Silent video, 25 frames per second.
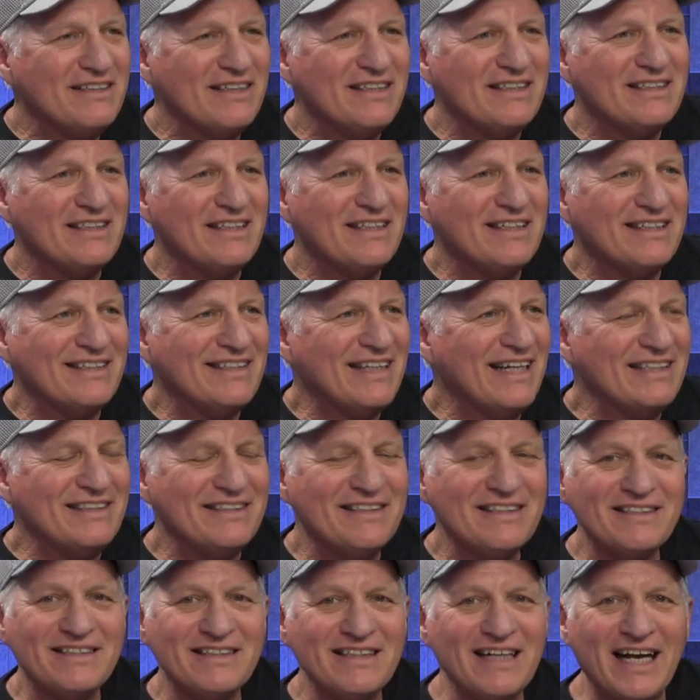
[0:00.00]
doesn't that
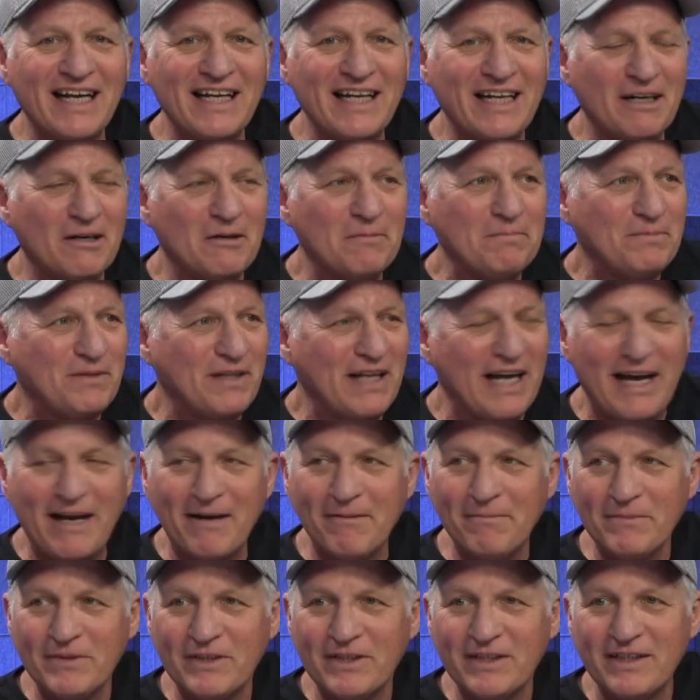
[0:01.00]
does not help
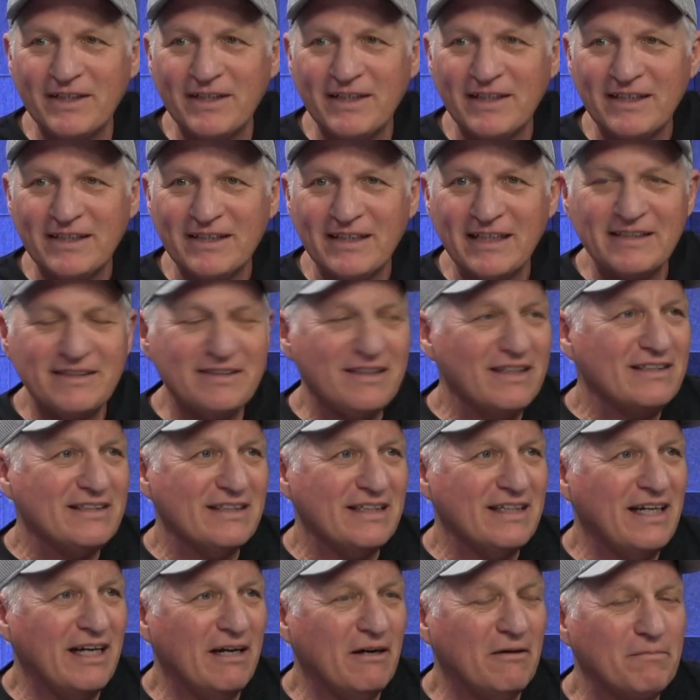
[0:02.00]
them. That
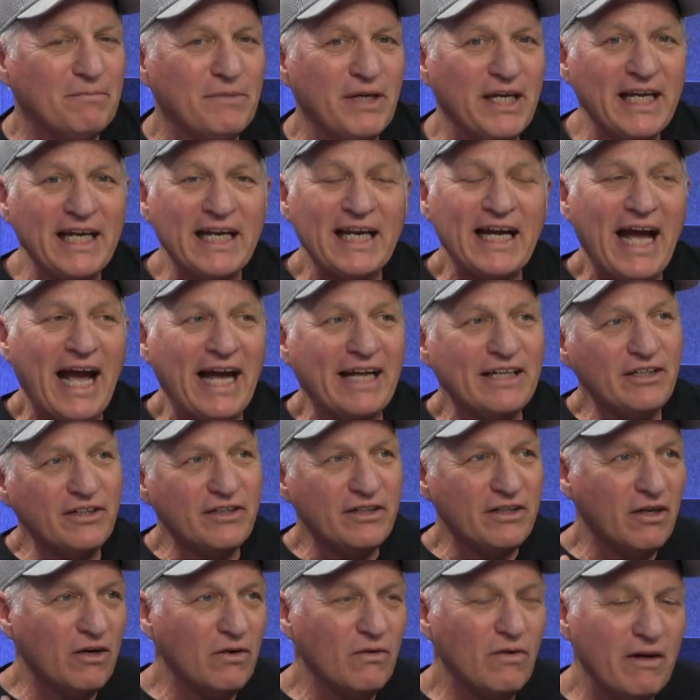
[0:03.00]
doesn't help me. And
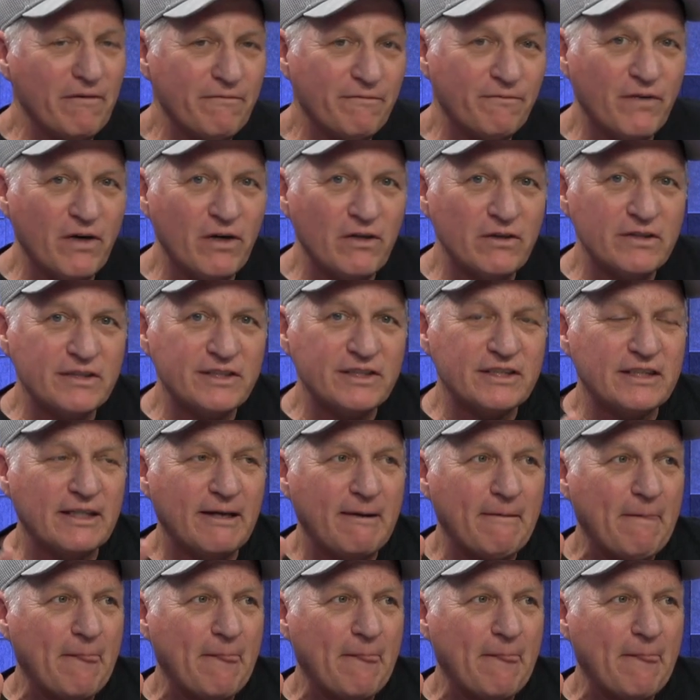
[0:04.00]
you know what, folks?